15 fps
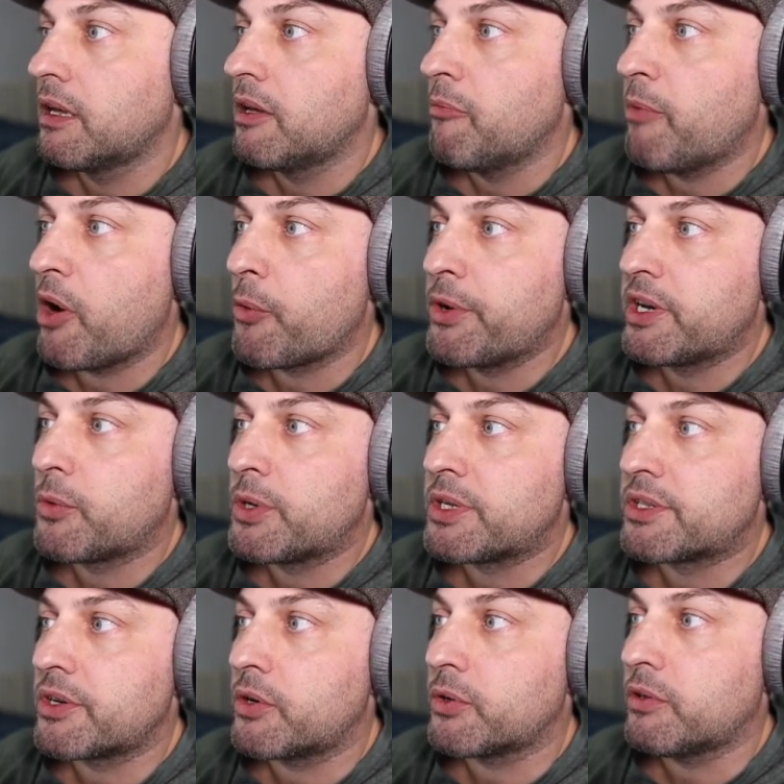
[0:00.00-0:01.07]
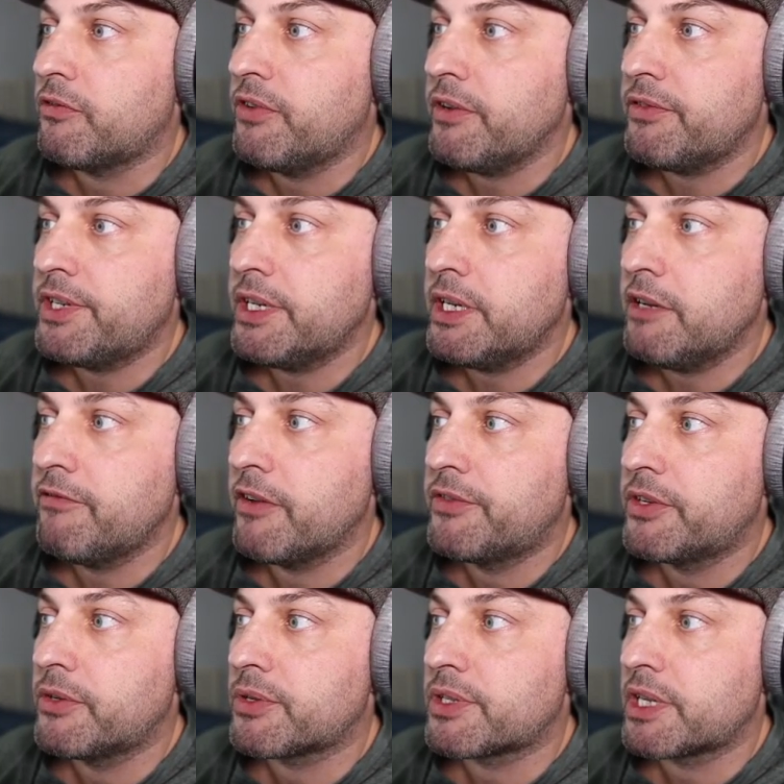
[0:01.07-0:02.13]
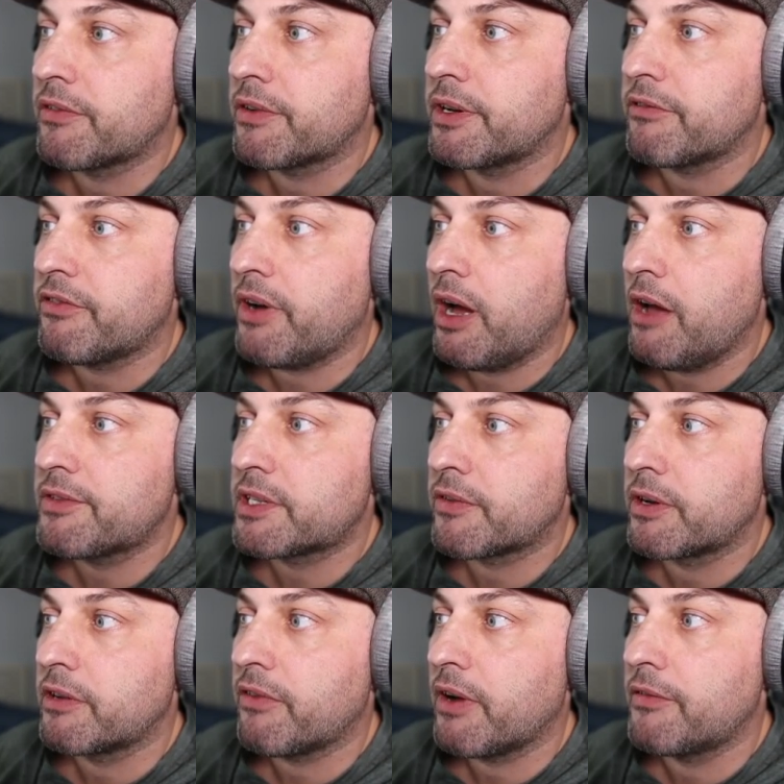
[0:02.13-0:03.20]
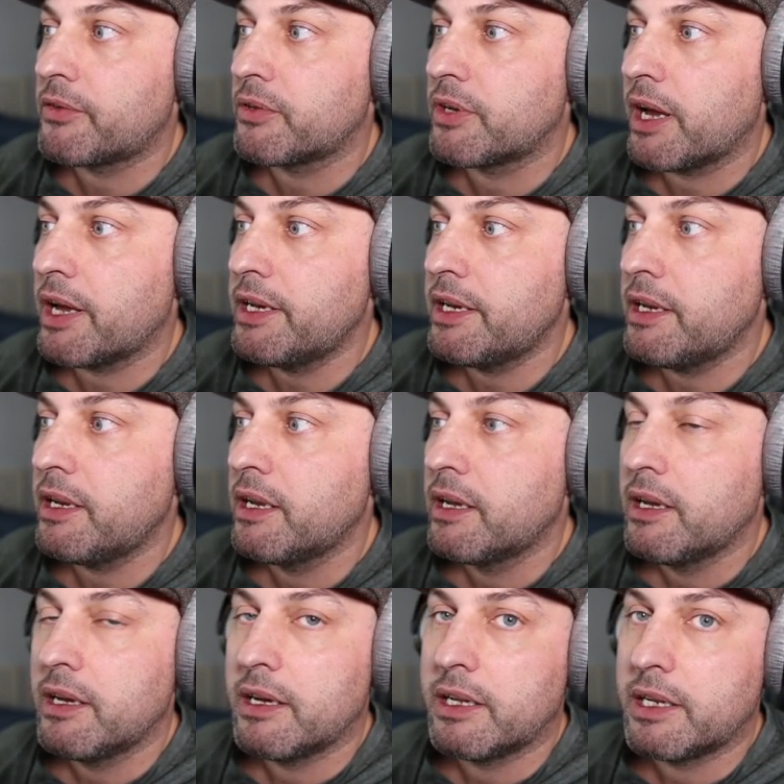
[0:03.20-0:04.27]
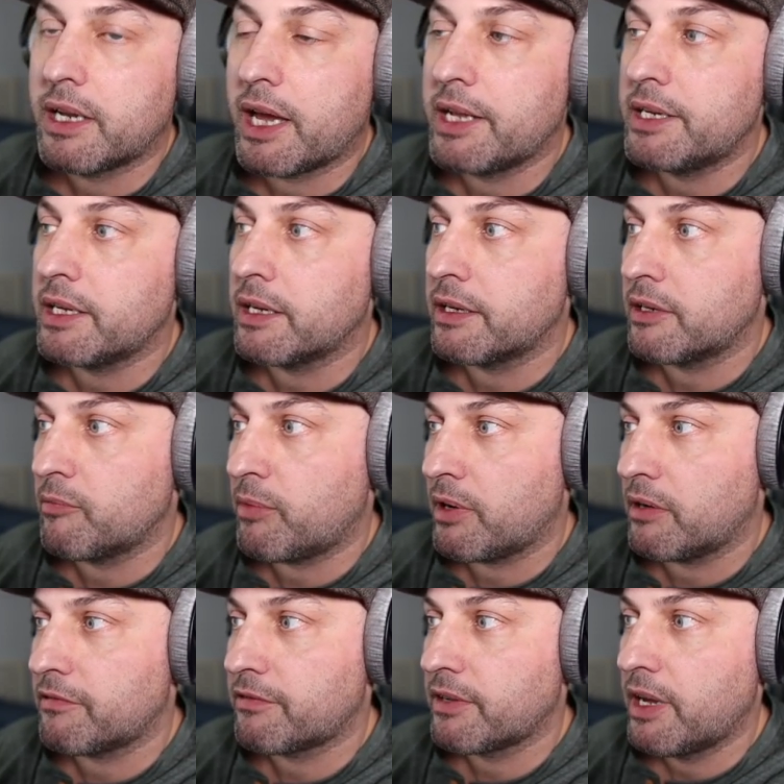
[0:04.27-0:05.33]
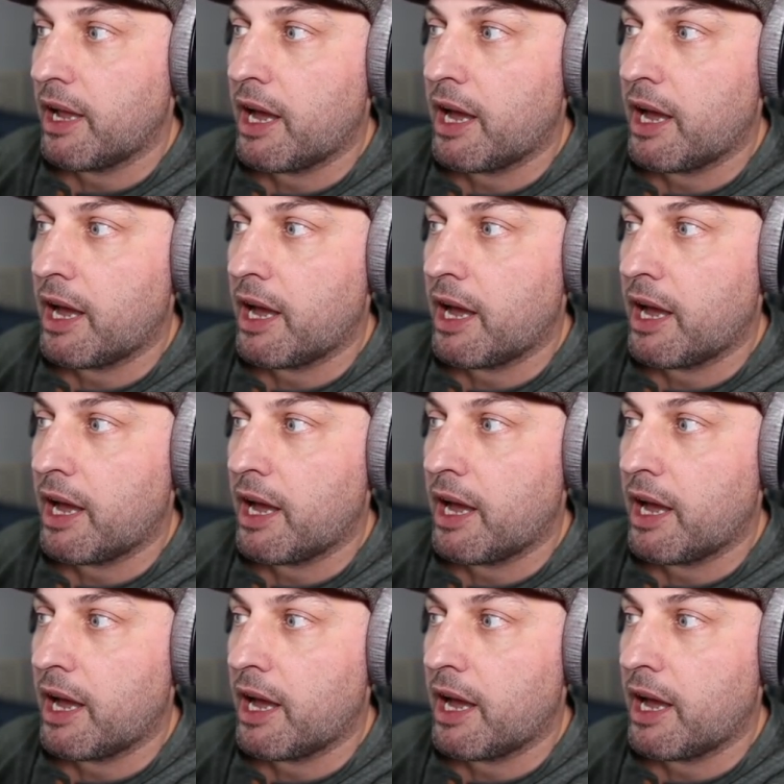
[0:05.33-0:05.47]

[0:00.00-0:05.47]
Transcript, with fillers: My window is 0 to 50, 50 to 75, 75 to 90, 90 and above.